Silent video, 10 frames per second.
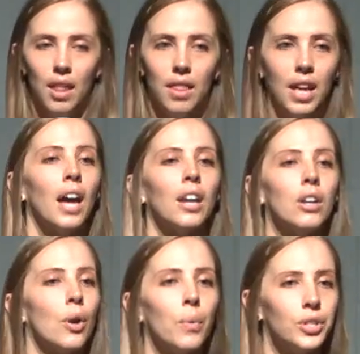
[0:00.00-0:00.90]
they had
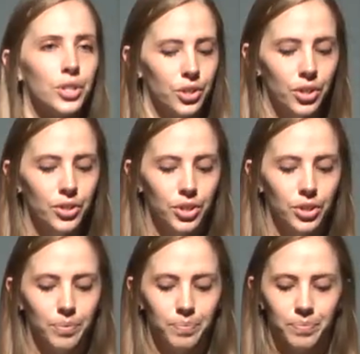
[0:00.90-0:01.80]
no one to turn
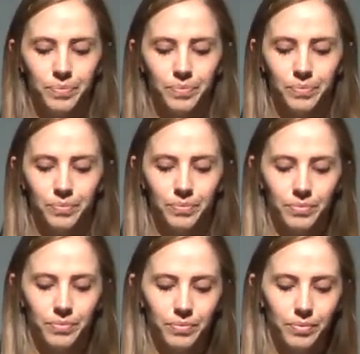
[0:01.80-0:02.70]
to.
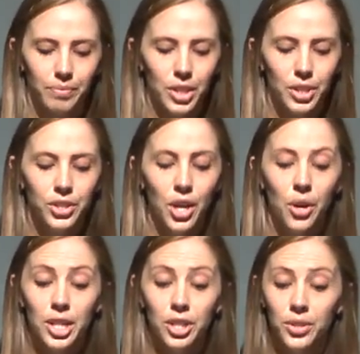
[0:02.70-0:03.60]
So in